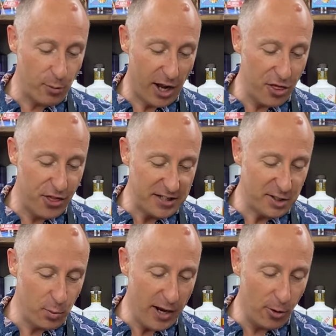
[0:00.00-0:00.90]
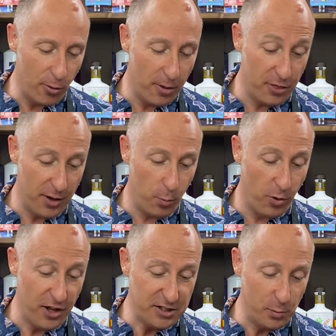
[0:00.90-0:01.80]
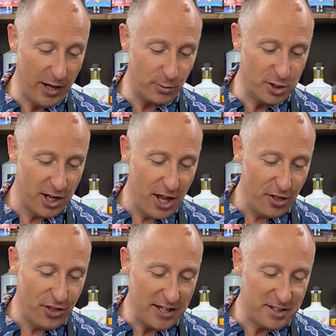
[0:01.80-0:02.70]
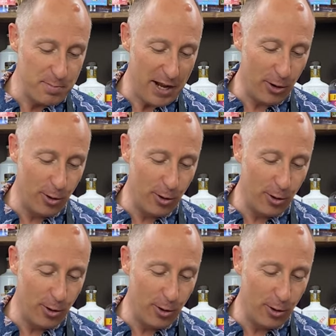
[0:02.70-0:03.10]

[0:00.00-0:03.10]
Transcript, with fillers: we're going 30 wheel, 30 wheels, 30 mil,